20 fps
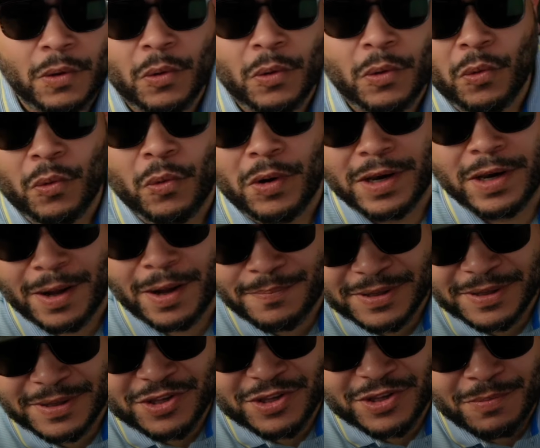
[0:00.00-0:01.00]
What up,
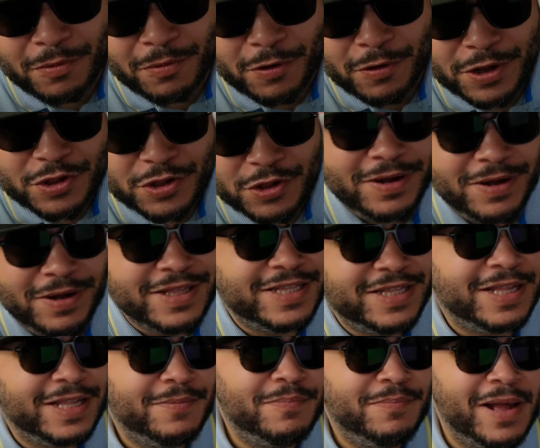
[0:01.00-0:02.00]
it's your boy U A G
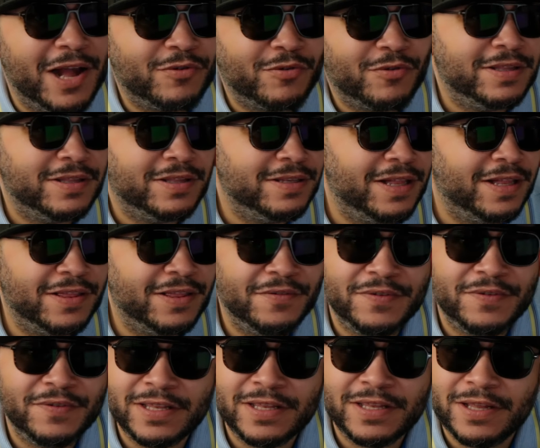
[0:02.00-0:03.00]
back with another
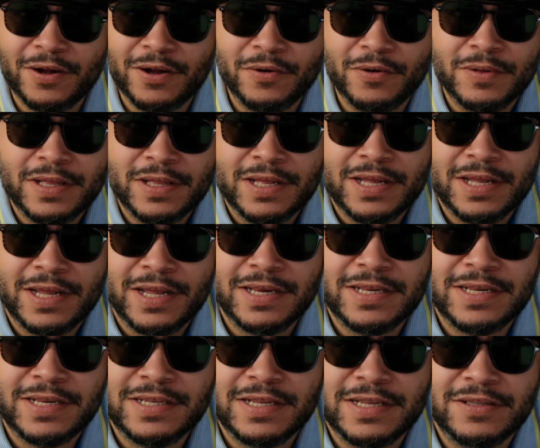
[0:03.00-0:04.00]
video. And
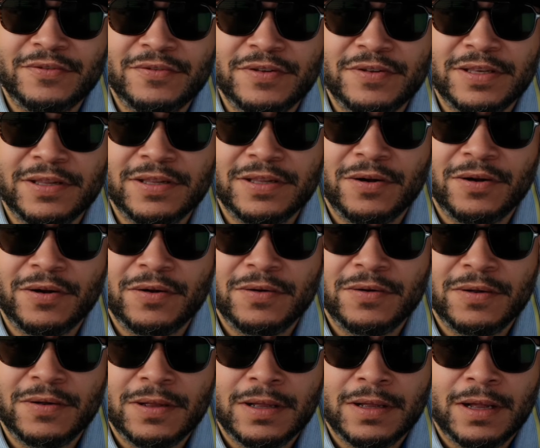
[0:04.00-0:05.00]
in this video,
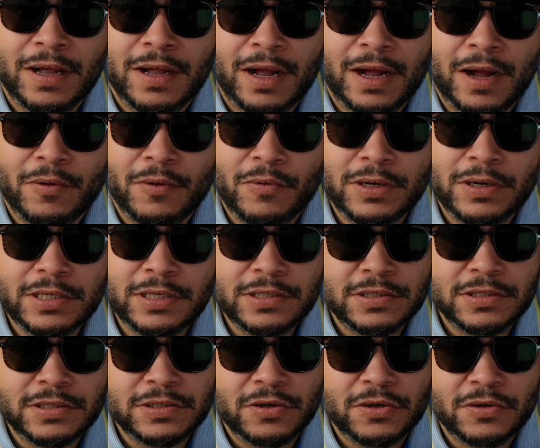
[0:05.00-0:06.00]
I wanted
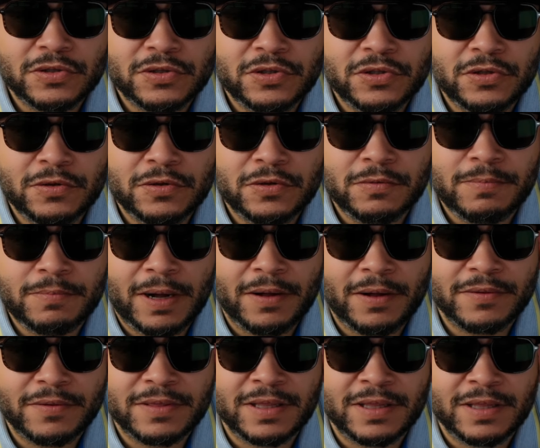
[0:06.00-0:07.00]
to talk to you
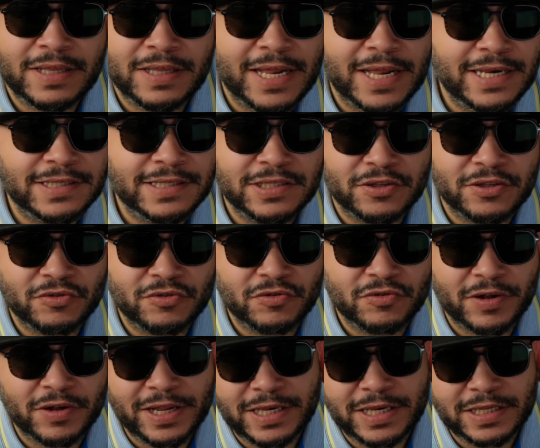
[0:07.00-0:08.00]
about the latest and
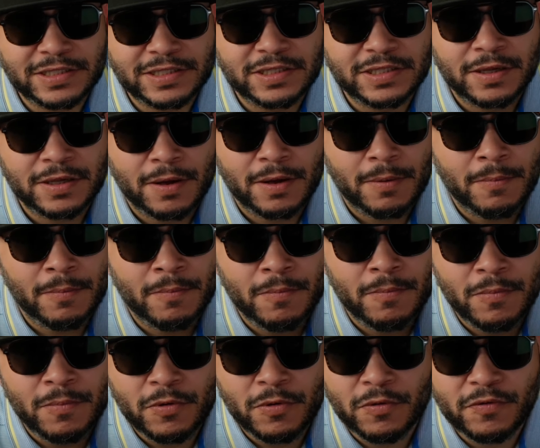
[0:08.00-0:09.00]
greatest
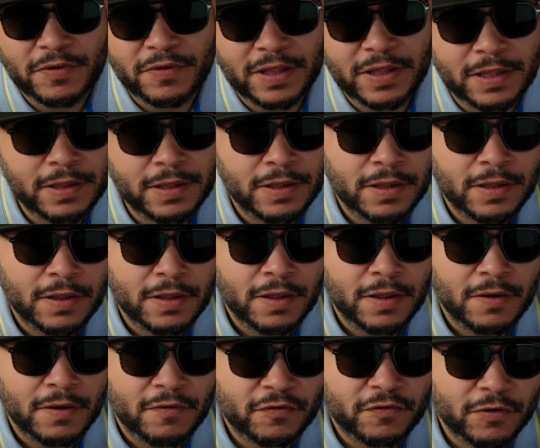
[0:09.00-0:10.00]
movie
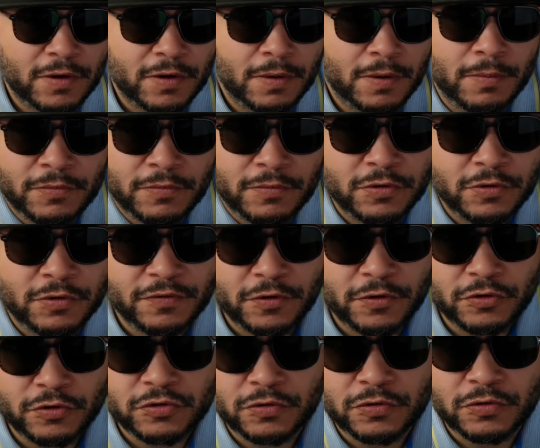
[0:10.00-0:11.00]
from
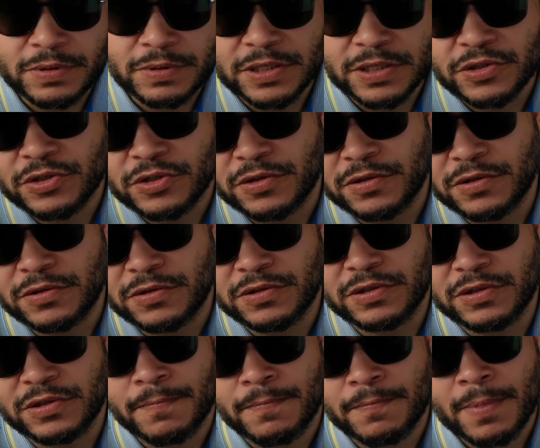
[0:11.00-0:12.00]
Universal Pictures,
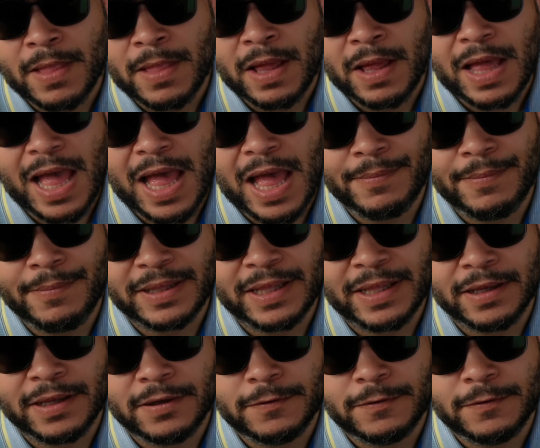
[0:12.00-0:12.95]
Abigail.